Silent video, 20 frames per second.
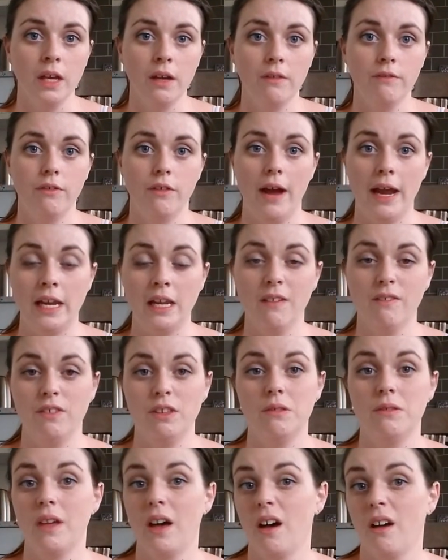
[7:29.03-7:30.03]
for any of
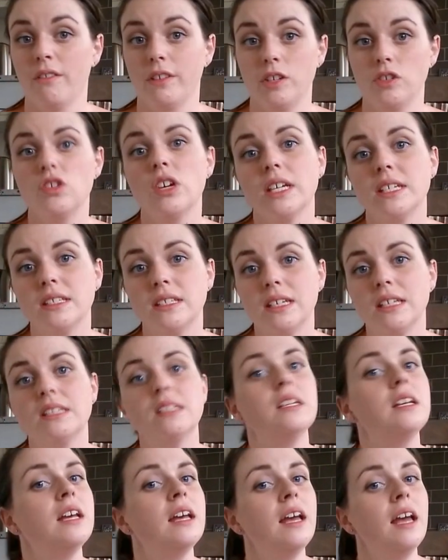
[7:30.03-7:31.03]
you that are interested
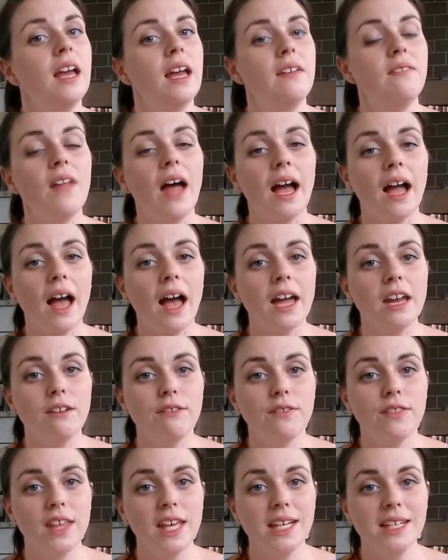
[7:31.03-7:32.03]
in that kind of
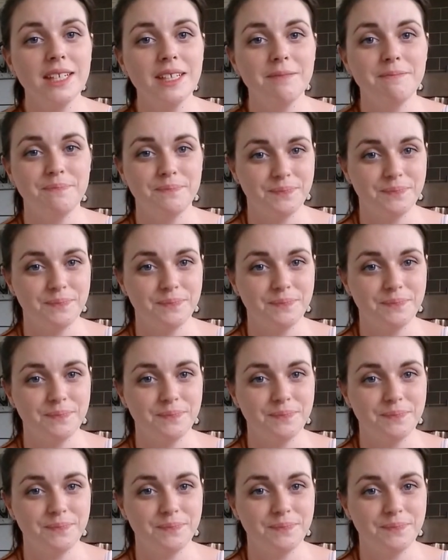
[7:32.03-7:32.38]
thing.